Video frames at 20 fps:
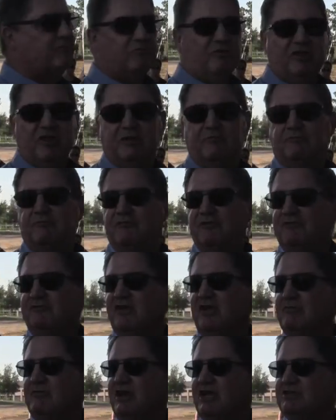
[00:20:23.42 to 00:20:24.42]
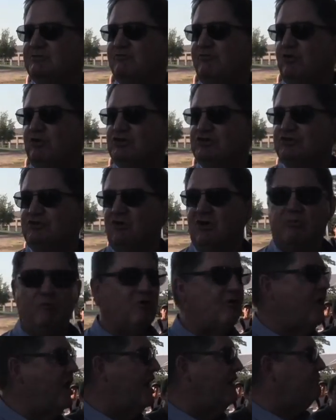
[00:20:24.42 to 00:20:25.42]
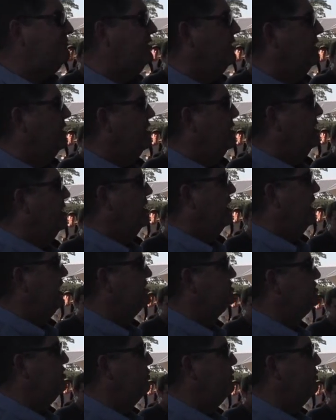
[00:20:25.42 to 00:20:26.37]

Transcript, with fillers: within 15 minutes before the storm arrived. Uh, so